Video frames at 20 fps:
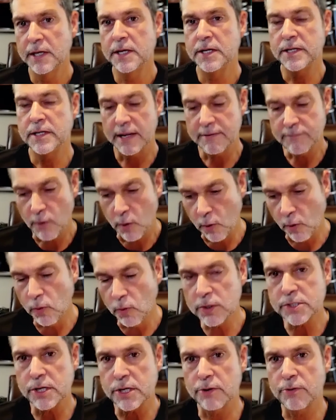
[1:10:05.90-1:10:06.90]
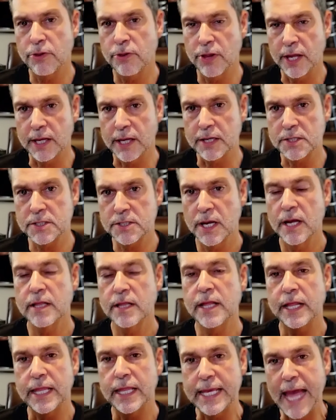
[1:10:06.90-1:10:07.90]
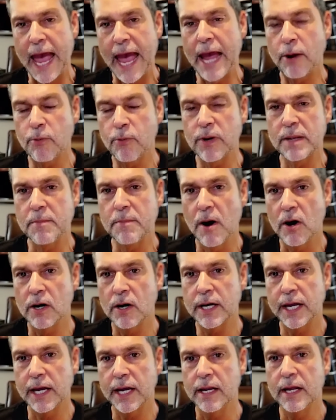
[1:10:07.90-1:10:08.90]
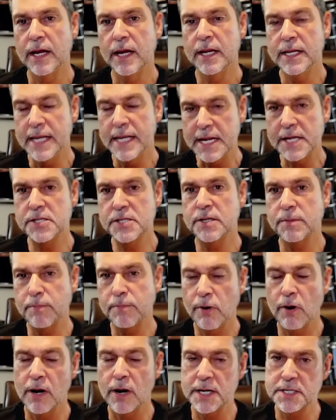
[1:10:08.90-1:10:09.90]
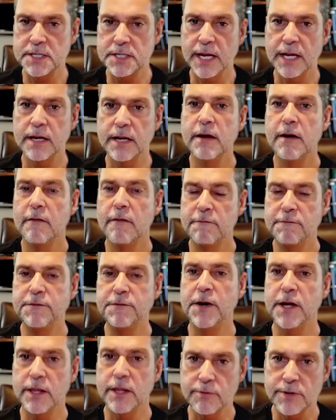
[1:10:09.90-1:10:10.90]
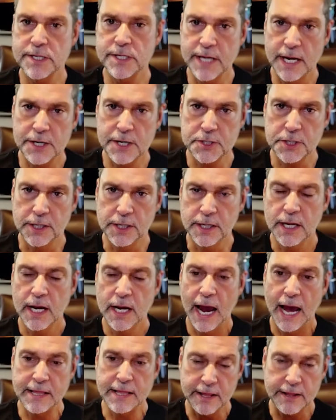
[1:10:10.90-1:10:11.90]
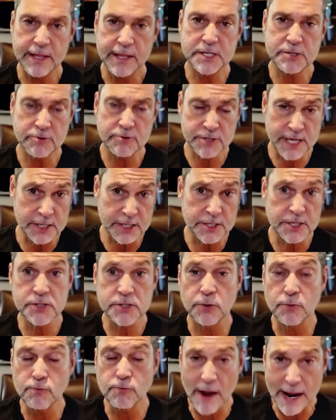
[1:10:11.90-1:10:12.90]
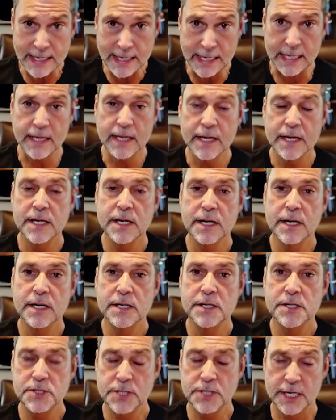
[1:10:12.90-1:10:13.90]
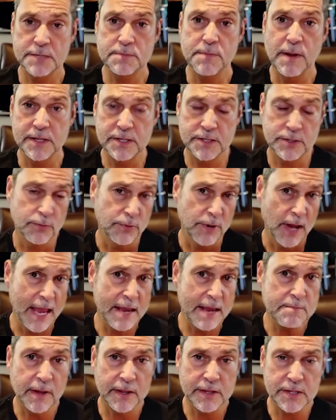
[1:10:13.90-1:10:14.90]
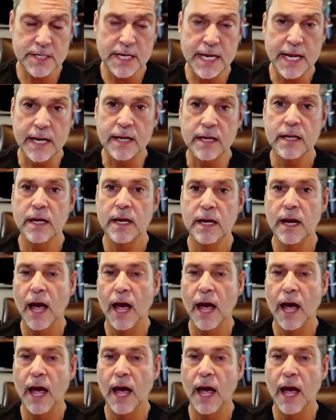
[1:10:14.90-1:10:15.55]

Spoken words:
Dave also thinks that the equity market needs to price in further recession, and that this recession is already 6 months or 8 months in,